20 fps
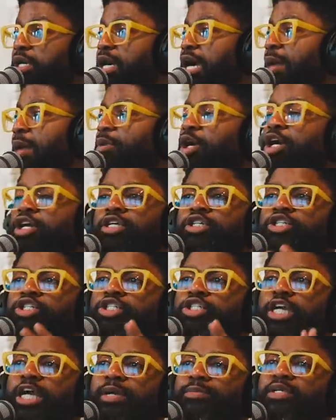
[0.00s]
I'm
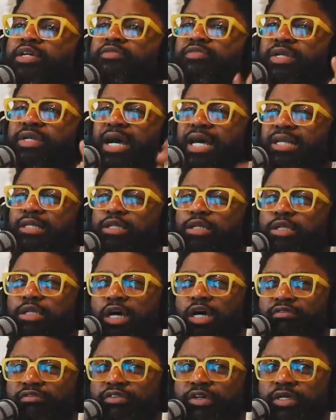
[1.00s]
unashamed of it. I
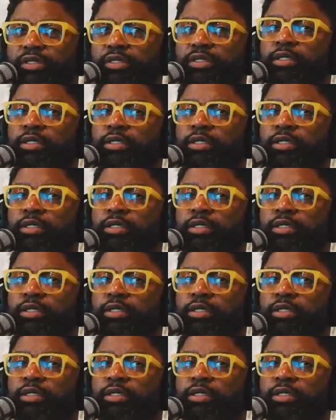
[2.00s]
love it,